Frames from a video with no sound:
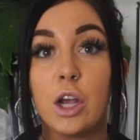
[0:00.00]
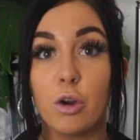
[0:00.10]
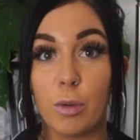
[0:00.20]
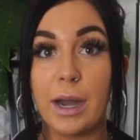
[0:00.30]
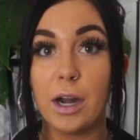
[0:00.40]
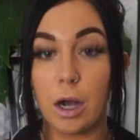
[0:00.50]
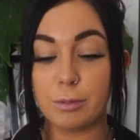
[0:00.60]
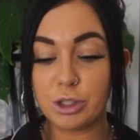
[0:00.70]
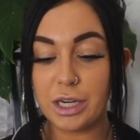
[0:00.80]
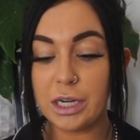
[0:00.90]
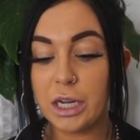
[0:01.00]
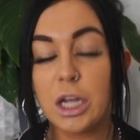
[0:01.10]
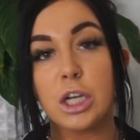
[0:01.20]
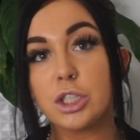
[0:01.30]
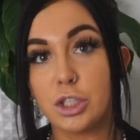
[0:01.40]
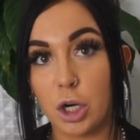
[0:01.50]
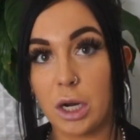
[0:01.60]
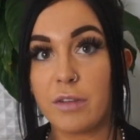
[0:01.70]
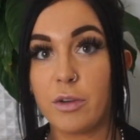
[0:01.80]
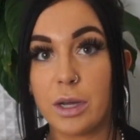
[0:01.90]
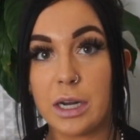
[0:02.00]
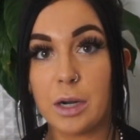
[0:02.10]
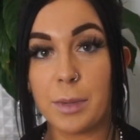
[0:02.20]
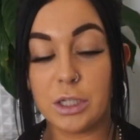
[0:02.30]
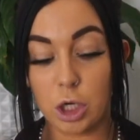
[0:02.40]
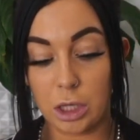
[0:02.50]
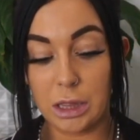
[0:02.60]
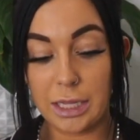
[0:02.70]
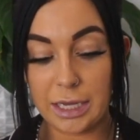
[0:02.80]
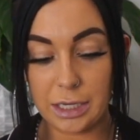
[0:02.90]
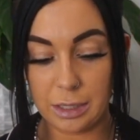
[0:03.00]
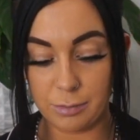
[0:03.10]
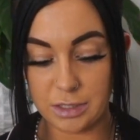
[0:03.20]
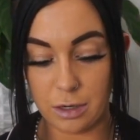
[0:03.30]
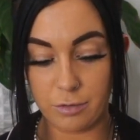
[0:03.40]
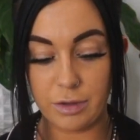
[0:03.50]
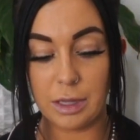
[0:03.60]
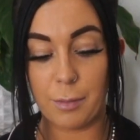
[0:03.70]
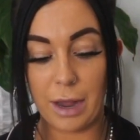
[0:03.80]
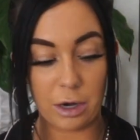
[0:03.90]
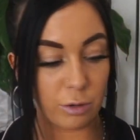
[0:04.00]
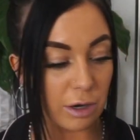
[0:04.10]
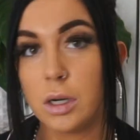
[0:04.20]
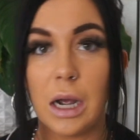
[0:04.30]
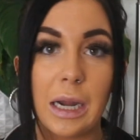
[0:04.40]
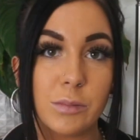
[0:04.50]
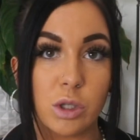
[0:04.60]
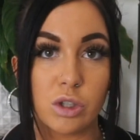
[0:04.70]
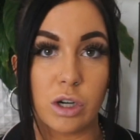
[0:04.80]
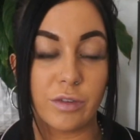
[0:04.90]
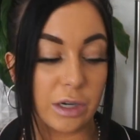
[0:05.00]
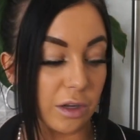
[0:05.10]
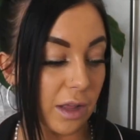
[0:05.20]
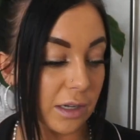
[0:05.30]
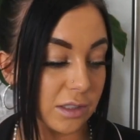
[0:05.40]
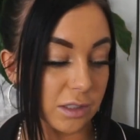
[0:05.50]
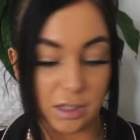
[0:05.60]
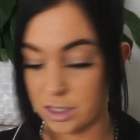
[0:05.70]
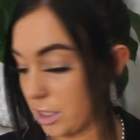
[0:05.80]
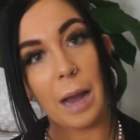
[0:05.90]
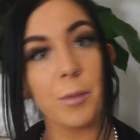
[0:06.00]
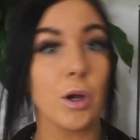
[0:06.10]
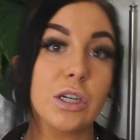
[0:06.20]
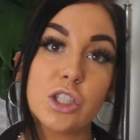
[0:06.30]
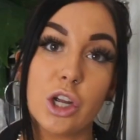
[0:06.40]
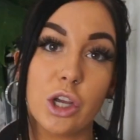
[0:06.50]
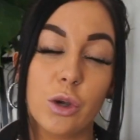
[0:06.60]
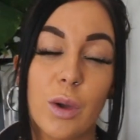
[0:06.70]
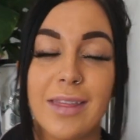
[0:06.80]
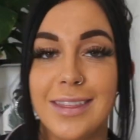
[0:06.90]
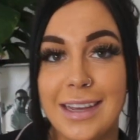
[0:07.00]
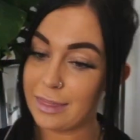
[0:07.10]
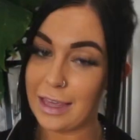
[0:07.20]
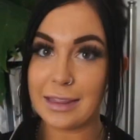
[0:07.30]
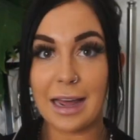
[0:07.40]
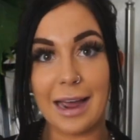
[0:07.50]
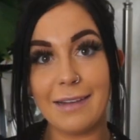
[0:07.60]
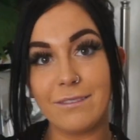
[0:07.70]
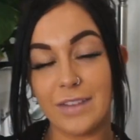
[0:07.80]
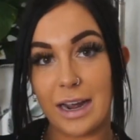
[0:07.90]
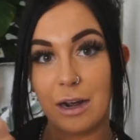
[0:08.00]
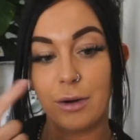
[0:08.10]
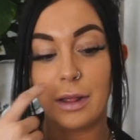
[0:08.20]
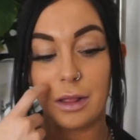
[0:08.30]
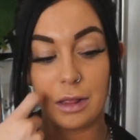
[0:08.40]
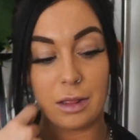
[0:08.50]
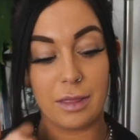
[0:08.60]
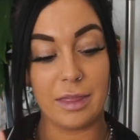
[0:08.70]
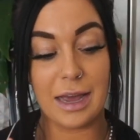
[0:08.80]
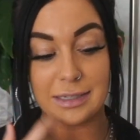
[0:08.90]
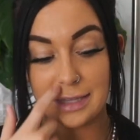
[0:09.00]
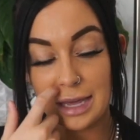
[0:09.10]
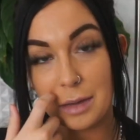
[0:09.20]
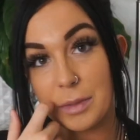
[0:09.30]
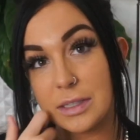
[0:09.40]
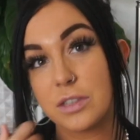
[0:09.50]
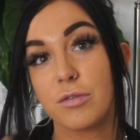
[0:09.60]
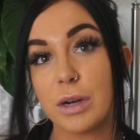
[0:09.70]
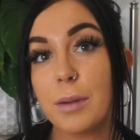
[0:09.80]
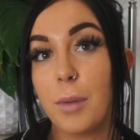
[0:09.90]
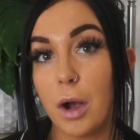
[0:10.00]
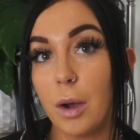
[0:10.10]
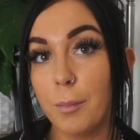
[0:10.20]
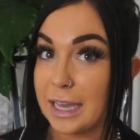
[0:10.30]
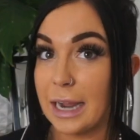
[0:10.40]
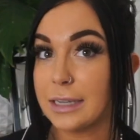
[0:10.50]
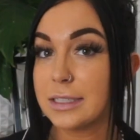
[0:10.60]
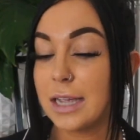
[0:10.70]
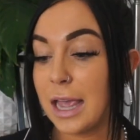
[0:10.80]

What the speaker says: great option. Sorry if you can hear my dog licking himself in the background. I am so sorry if you can hear that, it's disgusting. I'm going to show you the thing that I found that came in this Freedom Mom kit